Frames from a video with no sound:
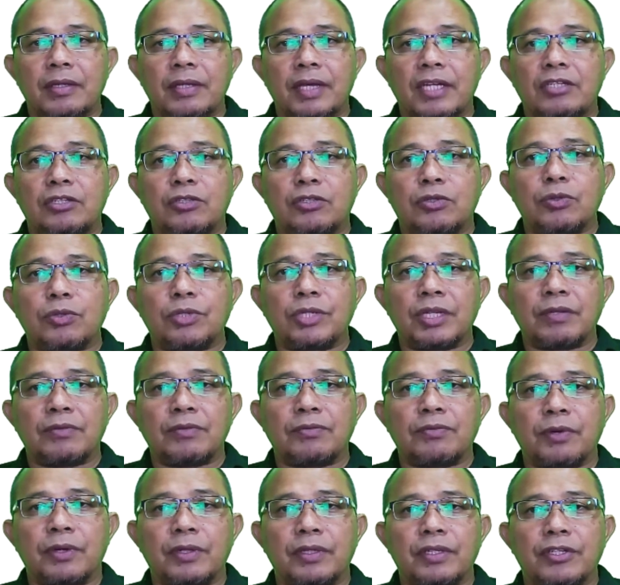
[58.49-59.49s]
that
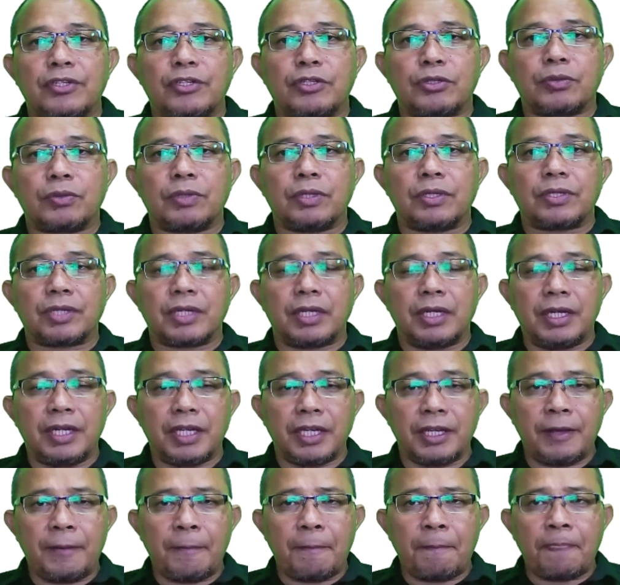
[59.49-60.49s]
chosen for the student's
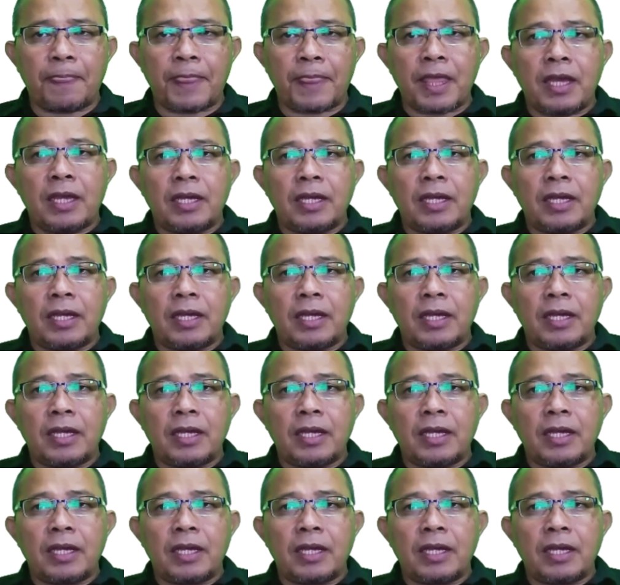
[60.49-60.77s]
learning,